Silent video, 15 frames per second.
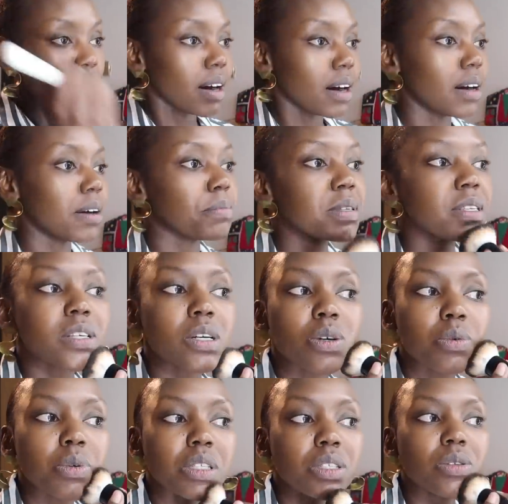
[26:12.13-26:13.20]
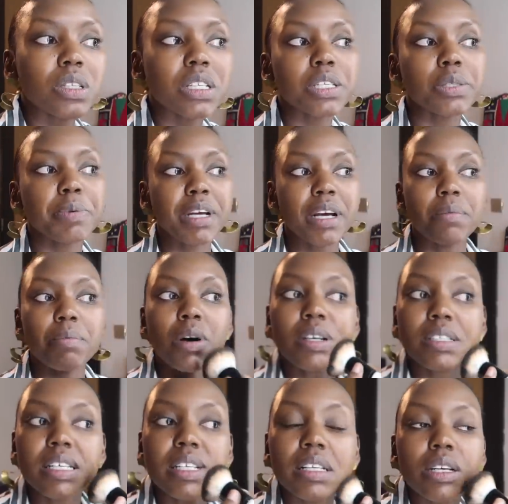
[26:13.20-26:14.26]
um, so we'll do the speaker
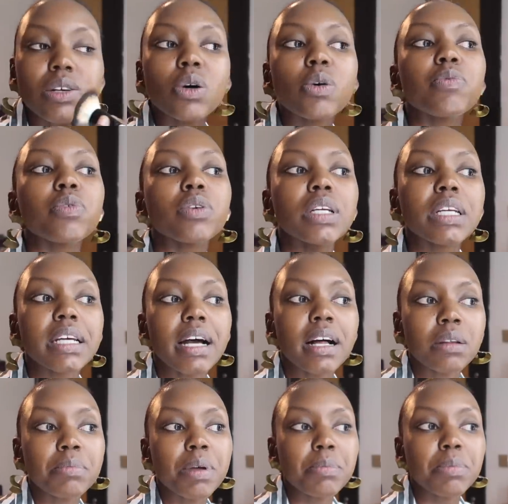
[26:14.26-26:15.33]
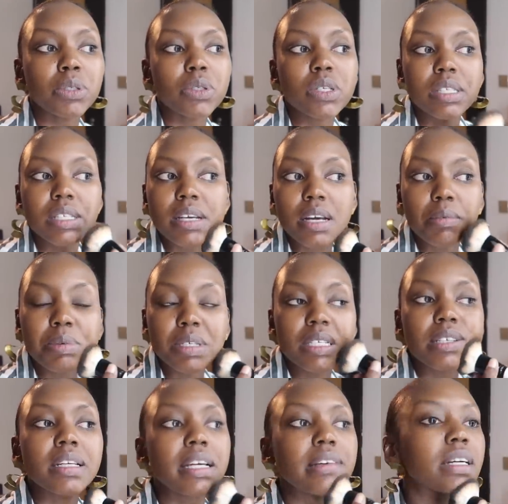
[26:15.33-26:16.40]
box and then hopefully i'll be able to stay up
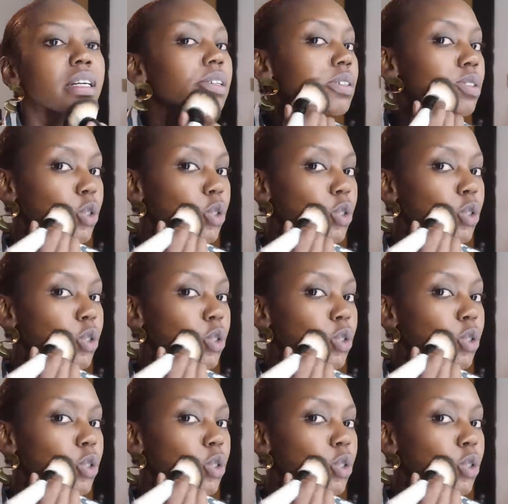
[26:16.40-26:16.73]
till like